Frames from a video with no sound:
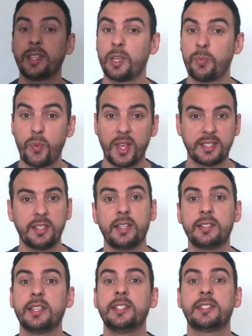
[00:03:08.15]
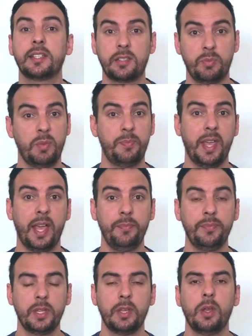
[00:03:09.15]
keep practicing it in 60
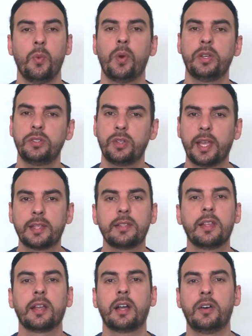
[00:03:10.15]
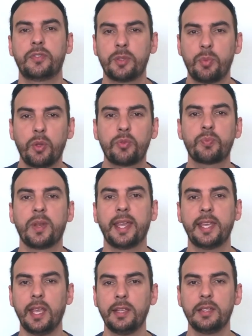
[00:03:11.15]
BPM. Once you get comfortable
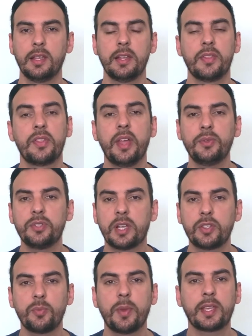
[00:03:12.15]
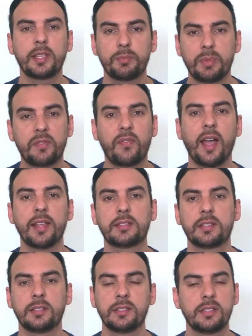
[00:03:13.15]
playing it, then you start to make it a bit
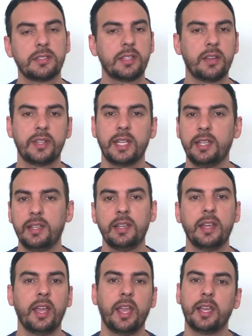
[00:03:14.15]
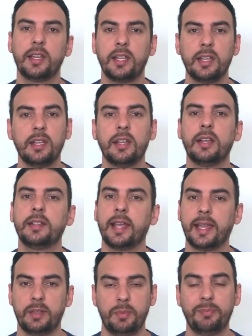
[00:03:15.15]
faster, 70, 80,
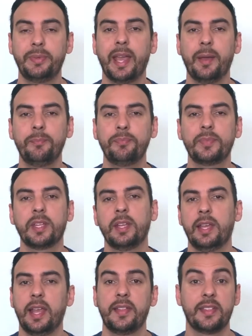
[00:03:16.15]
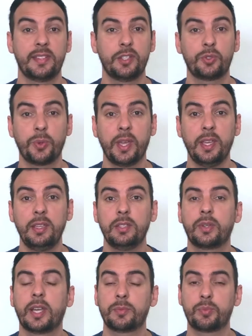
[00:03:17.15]
90 BPM. And this way
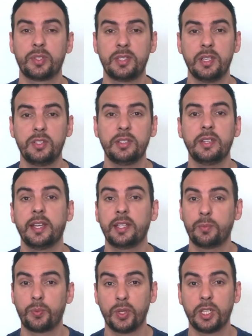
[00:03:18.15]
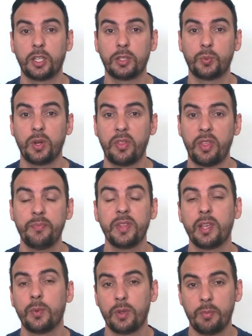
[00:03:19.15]
you get precision and a pretty good rhythm.
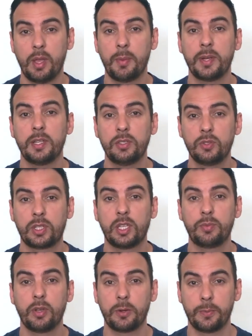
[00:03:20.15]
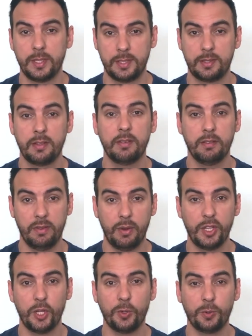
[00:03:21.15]
Remember to keep your wrist
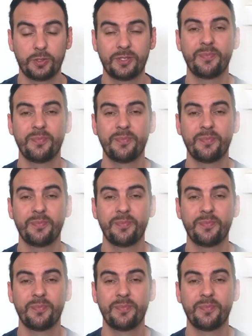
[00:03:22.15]
very loose.